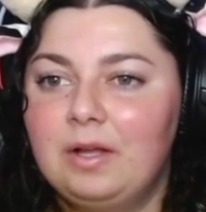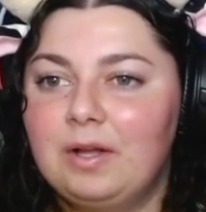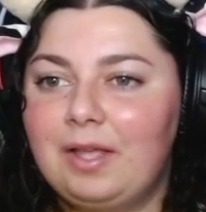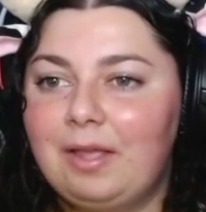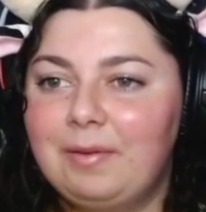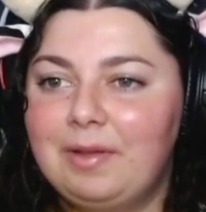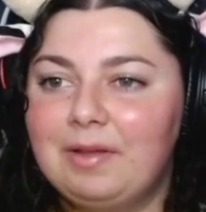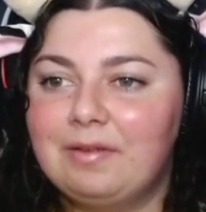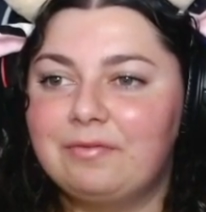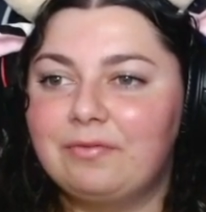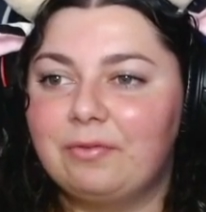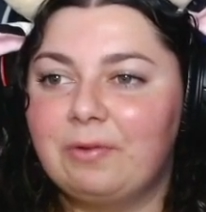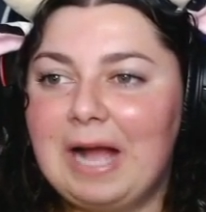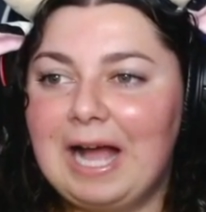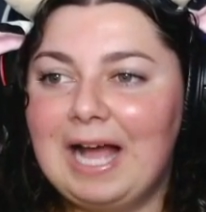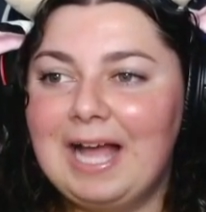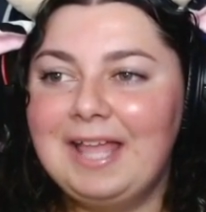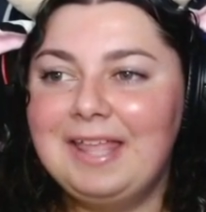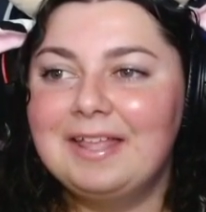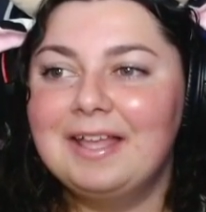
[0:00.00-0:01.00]
Can we have
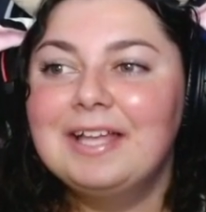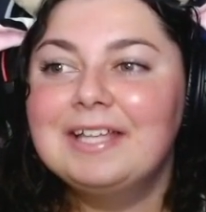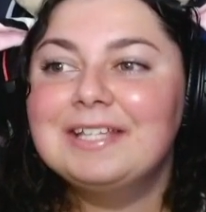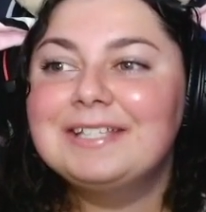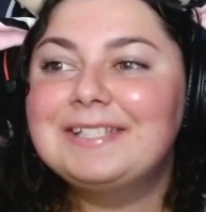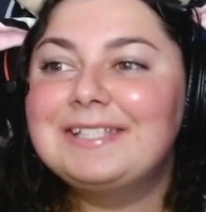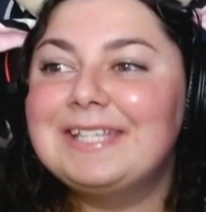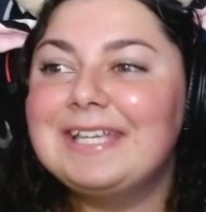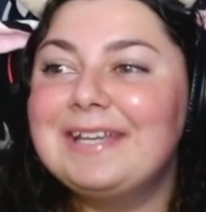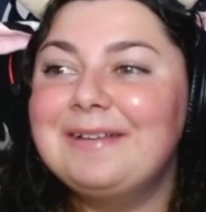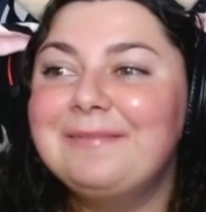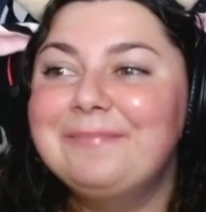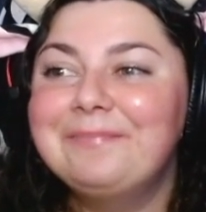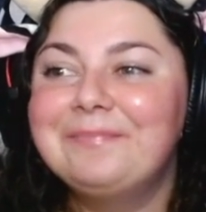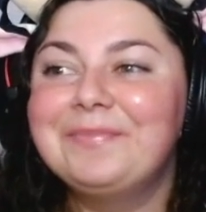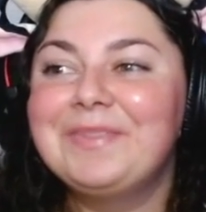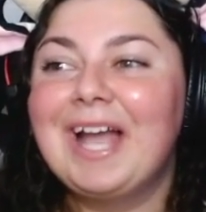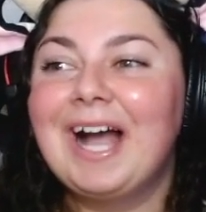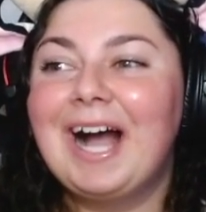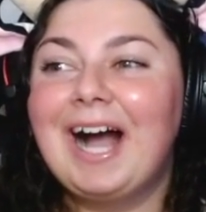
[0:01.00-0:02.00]
rat? See,
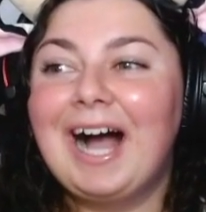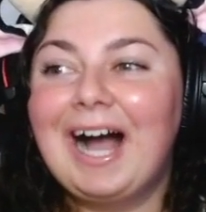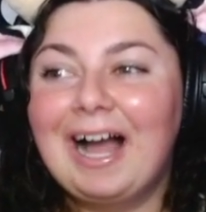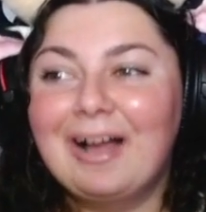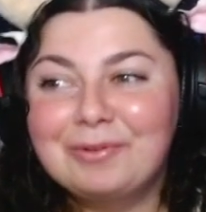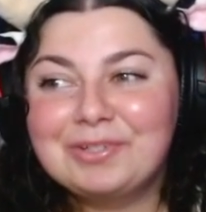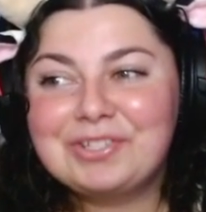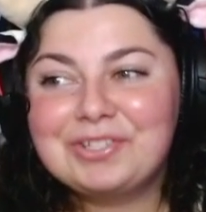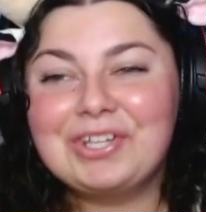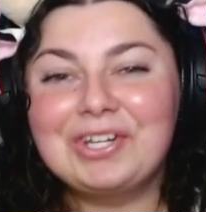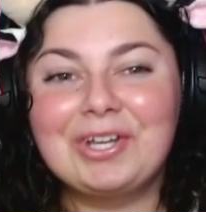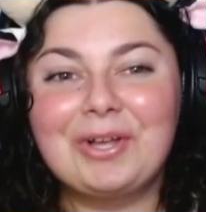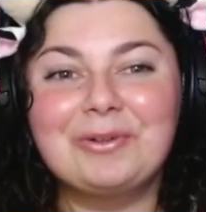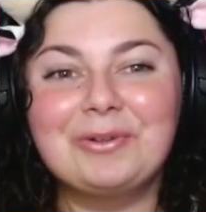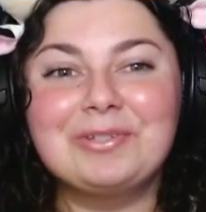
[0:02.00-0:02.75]
I was gonna go